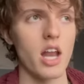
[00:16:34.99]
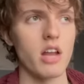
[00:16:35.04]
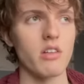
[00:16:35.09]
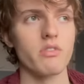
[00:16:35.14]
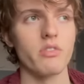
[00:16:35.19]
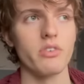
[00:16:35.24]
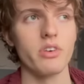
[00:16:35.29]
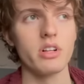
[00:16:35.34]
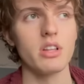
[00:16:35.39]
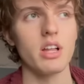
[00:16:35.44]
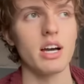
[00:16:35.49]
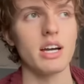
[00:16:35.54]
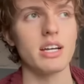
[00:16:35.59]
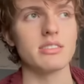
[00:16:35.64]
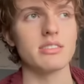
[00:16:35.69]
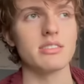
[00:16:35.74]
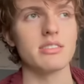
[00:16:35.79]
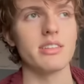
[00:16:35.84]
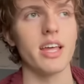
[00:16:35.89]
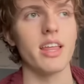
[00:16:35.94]
I've
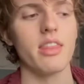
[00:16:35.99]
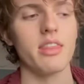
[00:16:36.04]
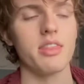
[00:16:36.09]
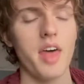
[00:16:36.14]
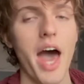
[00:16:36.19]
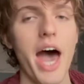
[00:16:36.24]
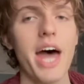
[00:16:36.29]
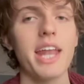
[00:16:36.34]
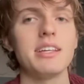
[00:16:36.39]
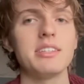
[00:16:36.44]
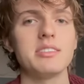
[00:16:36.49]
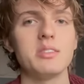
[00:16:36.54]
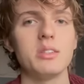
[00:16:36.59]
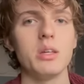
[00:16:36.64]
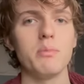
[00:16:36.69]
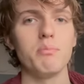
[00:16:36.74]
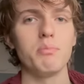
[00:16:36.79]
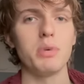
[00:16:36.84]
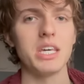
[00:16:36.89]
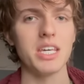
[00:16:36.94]
realized that that is
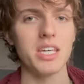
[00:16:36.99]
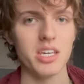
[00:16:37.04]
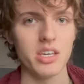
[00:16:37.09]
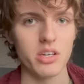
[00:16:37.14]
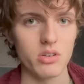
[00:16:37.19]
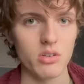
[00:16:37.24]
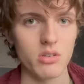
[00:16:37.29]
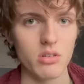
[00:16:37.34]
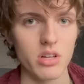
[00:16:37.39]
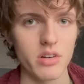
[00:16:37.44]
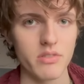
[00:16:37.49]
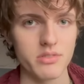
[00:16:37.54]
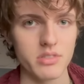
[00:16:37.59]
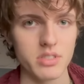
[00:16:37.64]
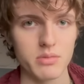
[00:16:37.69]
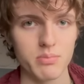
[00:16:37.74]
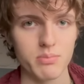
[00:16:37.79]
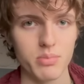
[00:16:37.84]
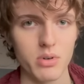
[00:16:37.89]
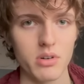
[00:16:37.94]
the appeal of
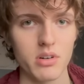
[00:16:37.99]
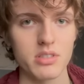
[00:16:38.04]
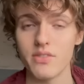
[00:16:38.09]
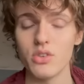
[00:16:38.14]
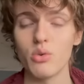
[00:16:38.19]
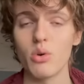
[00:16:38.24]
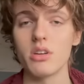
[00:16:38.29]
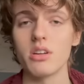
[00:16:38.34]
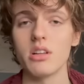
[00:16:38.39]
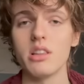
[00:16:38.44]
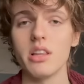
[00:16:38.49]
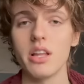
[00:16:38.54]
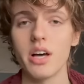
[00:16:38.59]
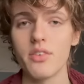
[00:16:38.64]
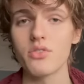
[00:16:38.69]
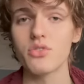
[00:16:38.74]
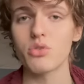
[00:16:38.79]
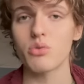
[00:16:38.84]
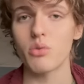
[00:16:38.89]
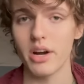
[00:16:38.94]
these books. You want to
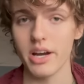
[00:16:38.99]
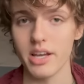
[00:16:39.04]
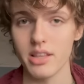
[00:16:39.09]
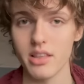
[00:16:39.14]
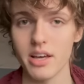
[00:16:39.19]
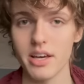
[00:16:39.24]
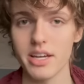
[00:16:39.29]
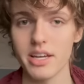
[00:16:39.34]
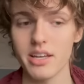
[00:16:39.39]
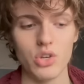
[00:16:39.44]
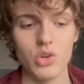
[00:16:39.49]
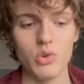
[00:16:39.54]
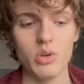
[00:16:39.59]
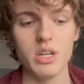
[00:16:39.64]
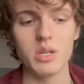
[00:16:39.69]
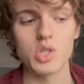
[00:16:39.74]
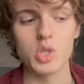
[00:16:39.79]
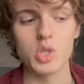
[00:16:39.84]
love Twilight. You need